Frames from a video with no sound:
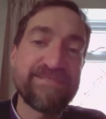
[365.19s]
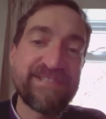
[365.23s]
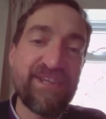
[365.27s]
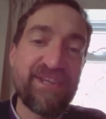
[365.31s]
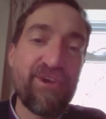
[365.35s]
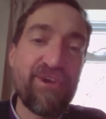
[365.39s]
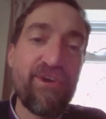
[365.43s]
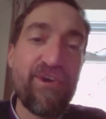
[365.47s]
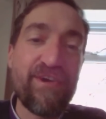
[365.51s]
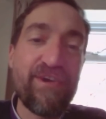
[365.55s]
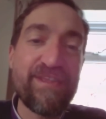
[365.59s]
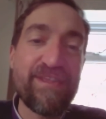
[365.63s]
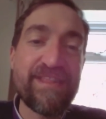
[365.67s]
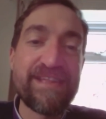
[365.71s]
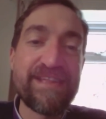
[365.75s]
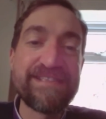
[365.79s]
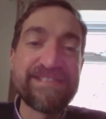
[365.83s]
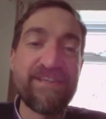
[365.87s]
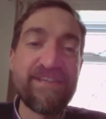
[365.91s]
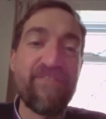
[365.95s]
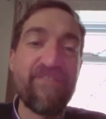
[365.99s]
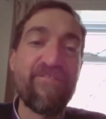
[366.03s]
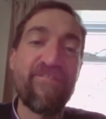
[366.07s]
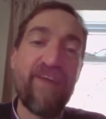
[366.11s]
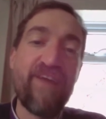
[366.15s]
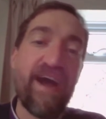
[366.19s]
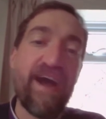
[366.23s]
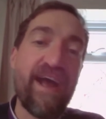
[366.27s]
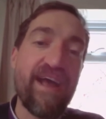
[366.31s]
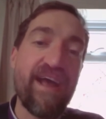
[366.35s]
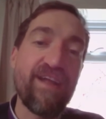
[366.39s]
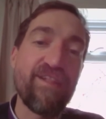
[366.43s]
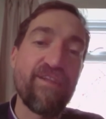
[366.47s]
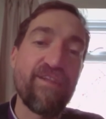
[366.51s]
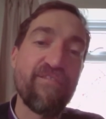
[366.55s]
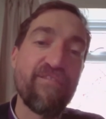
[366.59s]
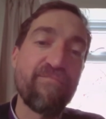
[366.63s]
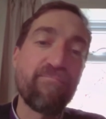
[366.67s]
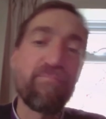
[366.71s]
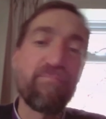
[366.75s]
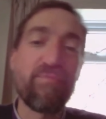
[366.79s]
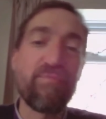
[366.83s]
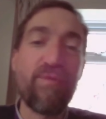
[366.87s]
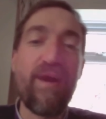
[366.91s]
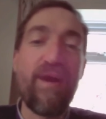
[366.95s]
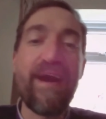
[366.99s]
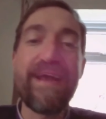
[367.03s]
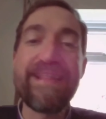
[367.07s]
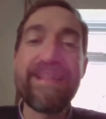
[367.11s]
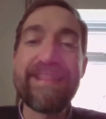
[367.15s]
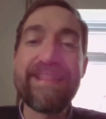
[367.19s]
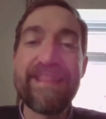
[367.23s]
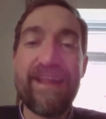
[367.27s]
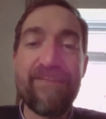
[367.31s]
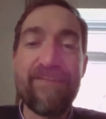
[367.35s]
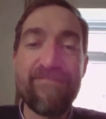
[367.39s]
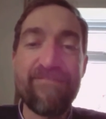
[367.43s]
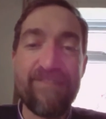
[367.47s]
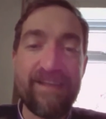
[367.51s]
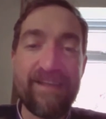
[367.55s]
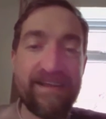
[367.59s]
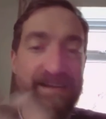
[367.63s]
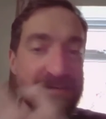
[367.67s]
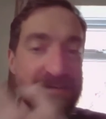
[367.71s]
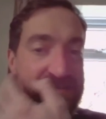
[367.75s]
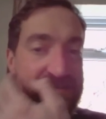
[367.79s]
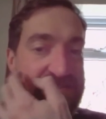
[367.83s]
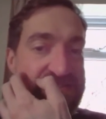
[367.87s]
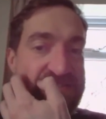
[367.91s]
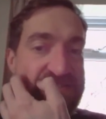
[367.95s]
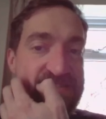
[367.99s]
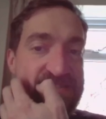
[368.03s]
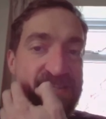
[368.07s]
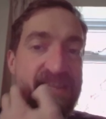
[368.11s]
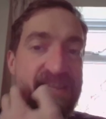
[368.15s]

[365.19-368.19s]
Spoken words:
the earth as a veil of bright loveliness.